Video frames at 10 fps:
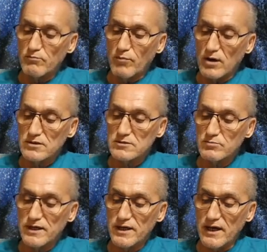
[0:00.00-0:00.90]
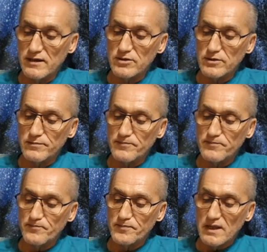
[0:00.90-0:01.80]
and bind him
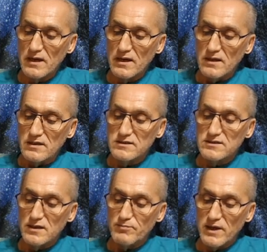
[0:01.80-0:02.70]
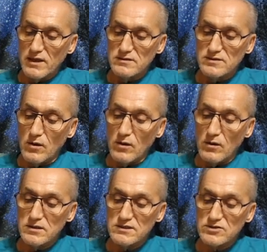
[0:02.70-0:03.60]
still more
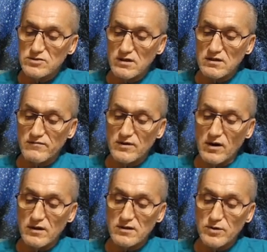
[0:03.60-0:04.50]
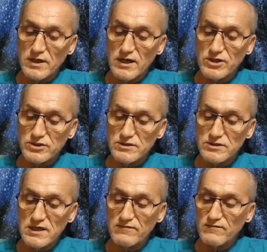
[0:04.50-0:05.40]
closely to the chain of his own
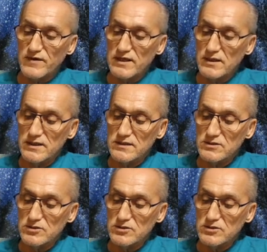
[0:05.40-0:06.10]
creation.